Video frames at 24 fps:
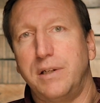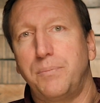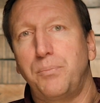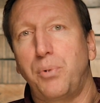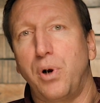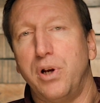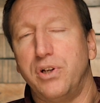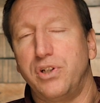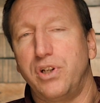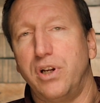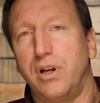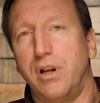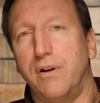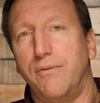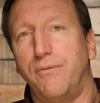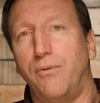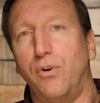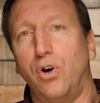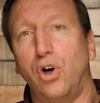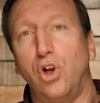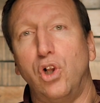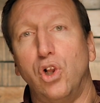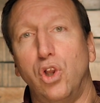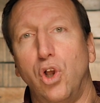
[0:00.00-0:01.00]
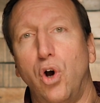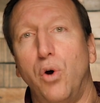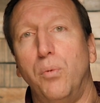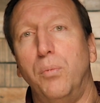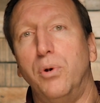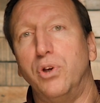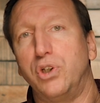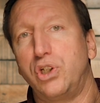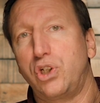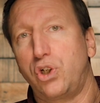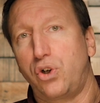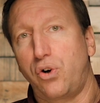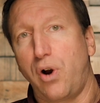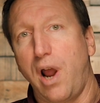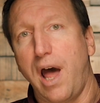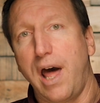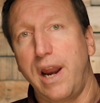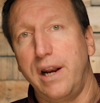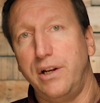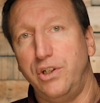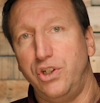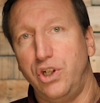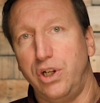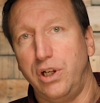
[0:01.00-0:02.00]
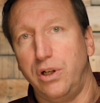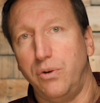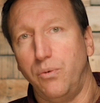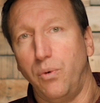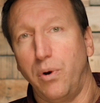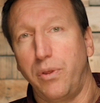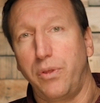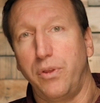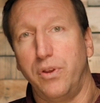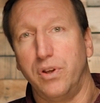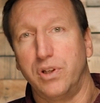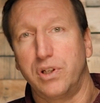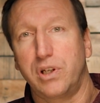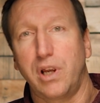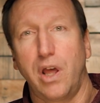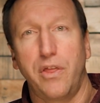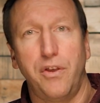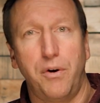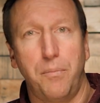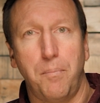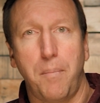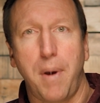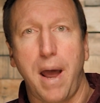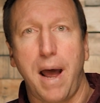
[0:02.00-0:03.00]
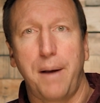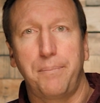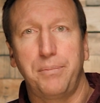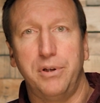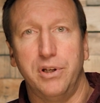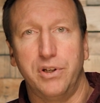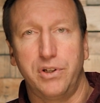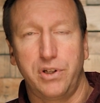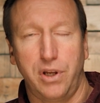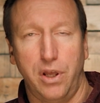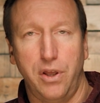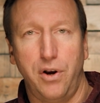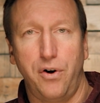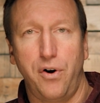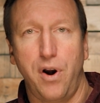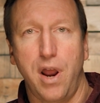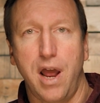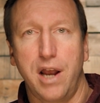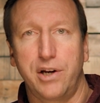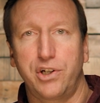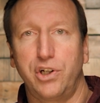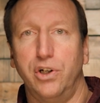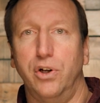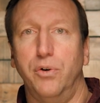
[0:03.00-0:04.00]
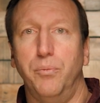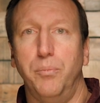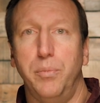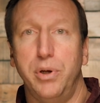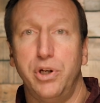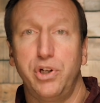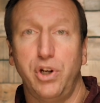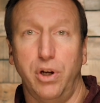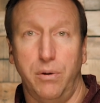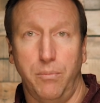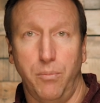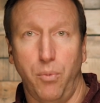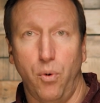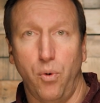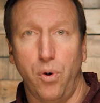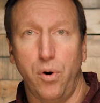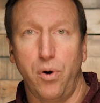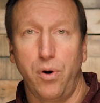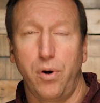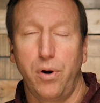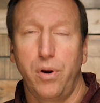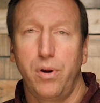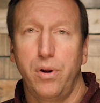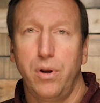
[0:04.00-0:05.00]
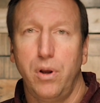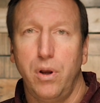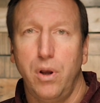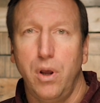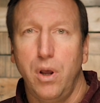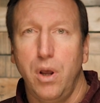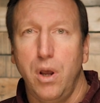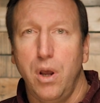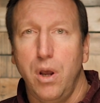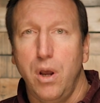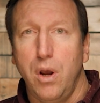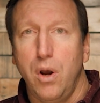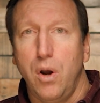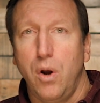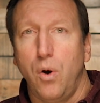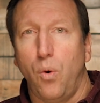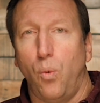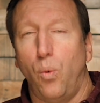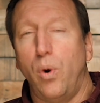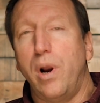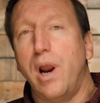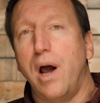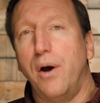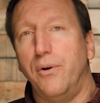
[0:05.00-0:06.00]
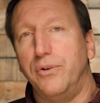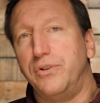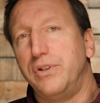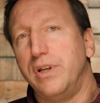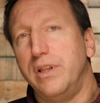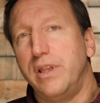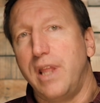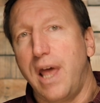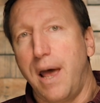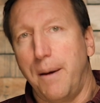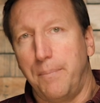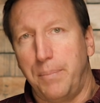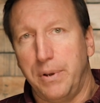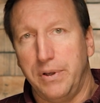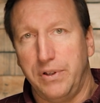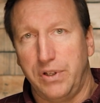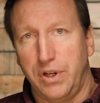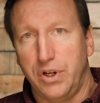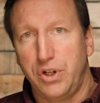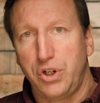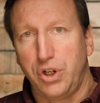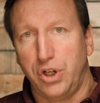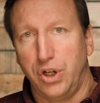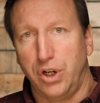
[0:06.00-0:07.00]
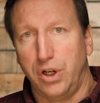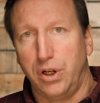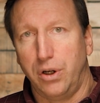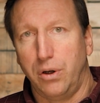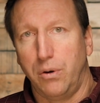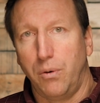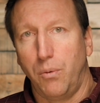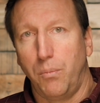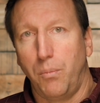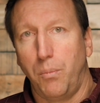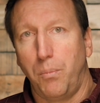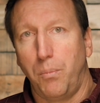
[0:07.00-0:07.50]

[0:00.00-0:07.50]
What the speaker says: President for Global Strategy with the Southern Baptist International Mission Board. When I was in that position,